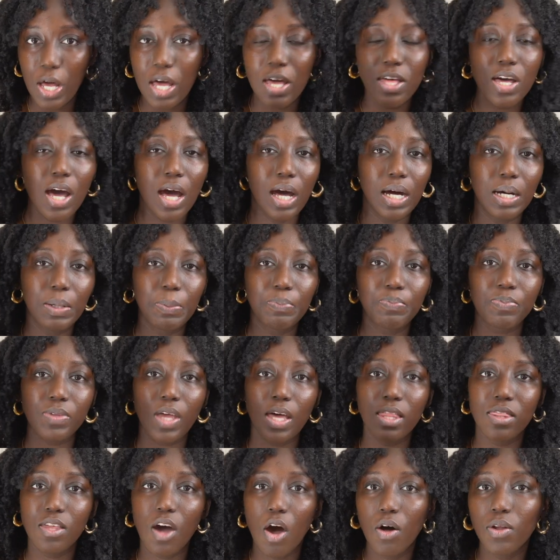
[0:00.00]

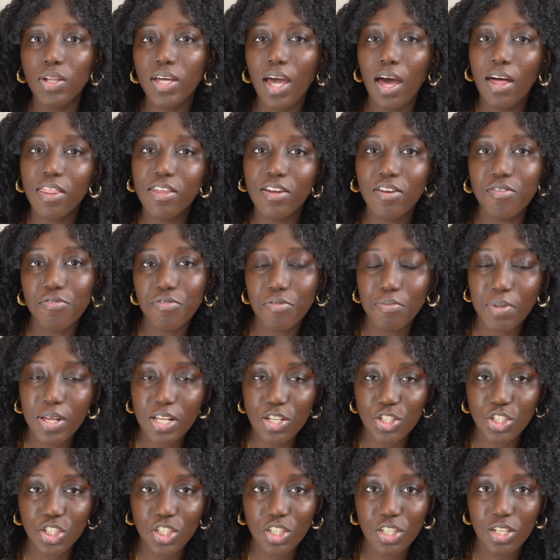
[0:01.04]
The only other
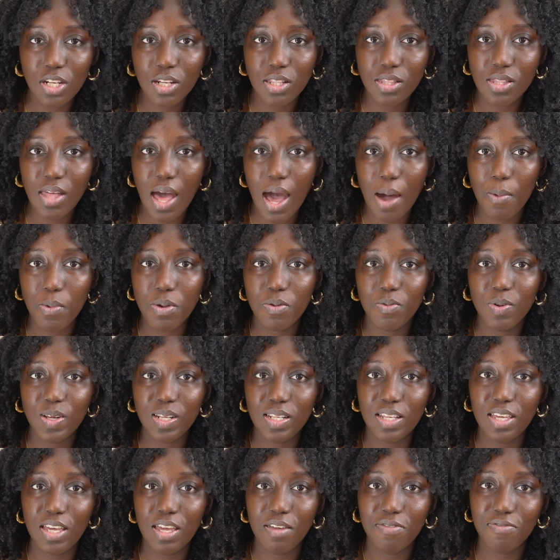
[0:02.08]
information that we
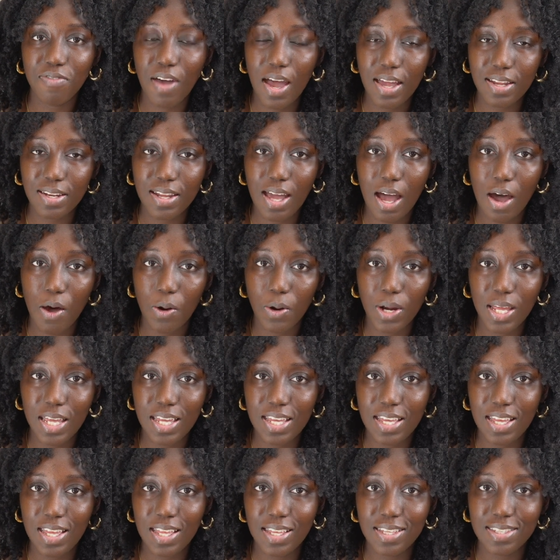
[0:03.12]
really find out
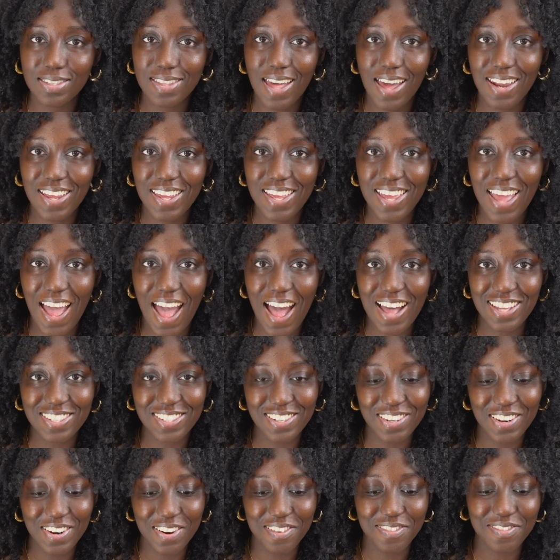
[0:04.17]
is that he has a
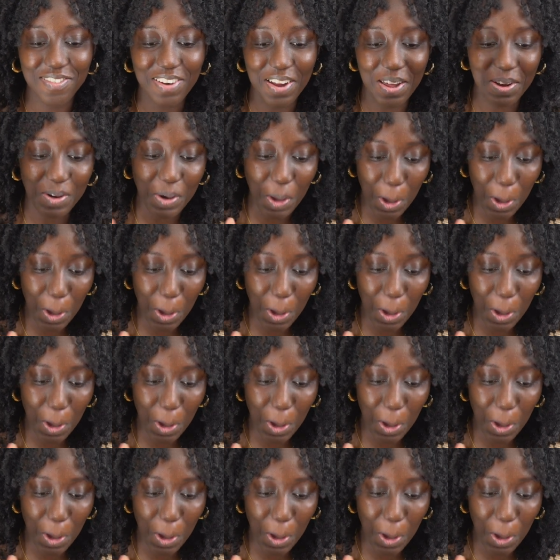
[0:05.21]
girlfriend,